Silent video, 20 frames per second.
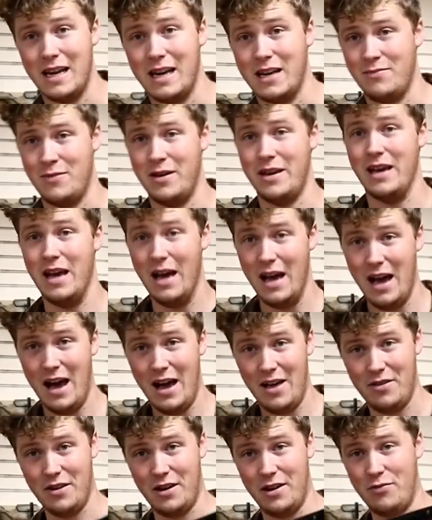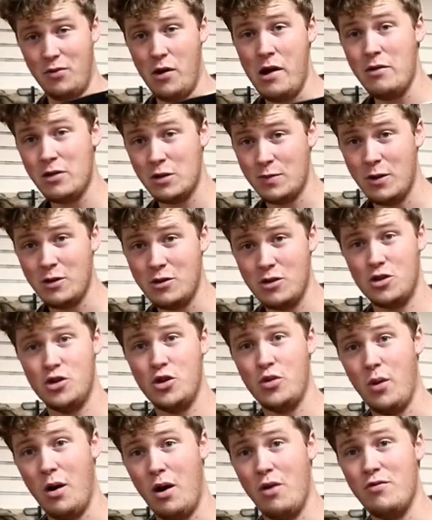telling me that if we were supposed to
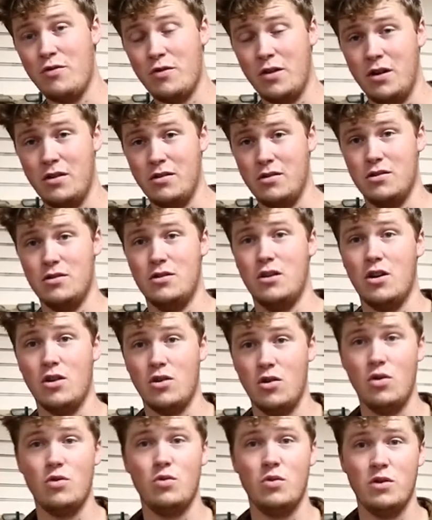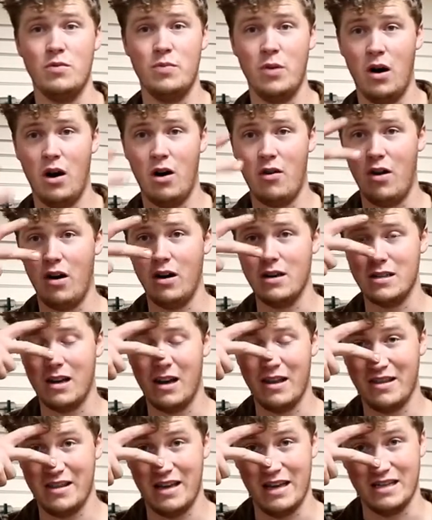shoot over and unders, God would have put our eyes
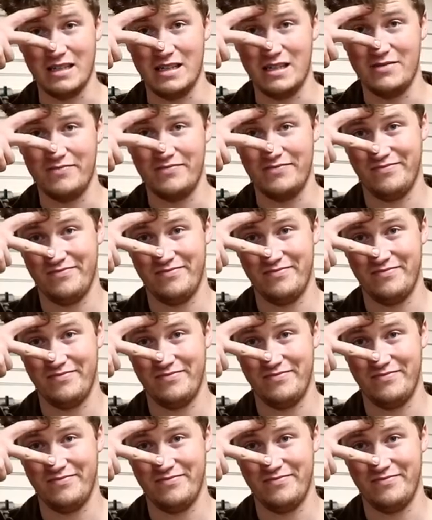like this.